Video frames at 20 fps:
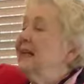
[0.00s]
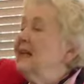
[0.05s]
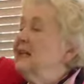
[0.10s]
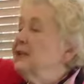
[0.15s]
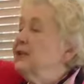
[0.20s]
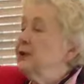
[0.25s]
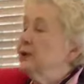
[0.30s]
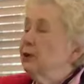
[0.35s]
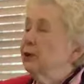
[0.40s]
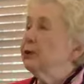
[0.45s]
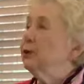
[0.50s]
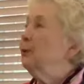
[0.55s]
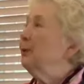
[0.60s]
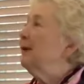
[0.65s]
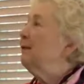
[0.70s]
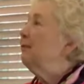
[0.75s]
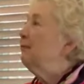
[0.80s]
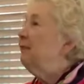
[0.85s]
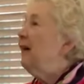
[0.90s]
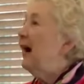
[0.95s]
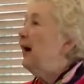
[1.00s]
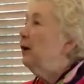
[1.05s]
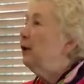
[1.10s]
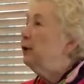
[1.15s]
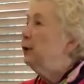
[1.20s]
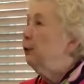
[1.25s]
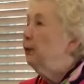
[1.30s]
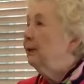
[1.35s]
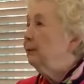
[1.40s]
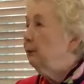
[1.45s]
easier to have fired
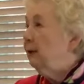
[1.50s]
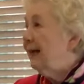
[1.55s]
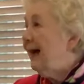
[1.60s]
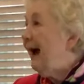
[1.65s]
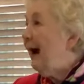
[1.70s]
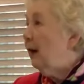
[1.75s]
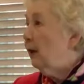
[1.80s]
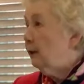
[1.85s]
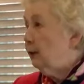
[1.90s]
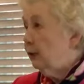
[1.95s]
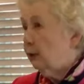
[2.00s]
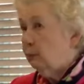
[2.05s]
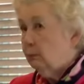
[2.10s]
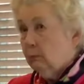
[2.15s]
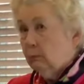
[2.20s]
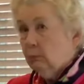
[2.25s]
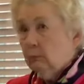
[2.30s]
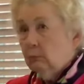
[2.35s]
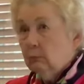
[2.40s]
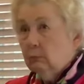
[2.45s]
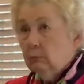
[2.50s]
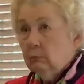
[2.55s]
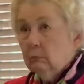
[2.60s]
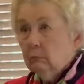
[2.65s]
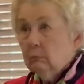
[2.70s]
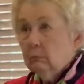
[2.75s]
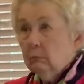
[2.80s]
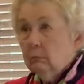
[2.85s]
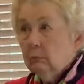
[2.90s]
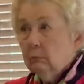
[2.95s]
you and rehired
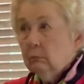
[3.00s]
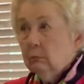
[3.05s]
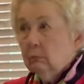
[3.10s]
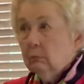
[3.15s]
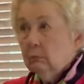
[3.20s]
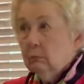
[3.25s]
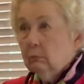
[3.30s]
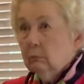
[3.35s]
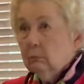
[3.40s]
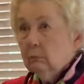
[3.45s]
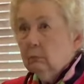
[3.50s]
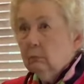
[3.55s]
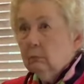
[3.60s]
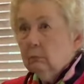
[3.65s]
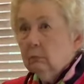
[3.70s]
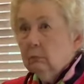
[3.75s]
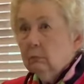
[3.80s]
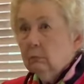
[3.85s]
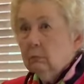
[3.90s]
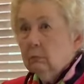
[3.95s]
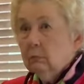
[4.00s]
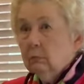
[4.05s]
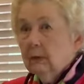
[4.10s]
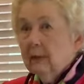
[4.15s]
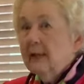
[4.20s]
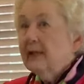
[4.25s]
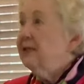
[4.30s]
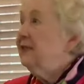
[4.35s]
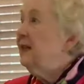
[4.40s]
you. he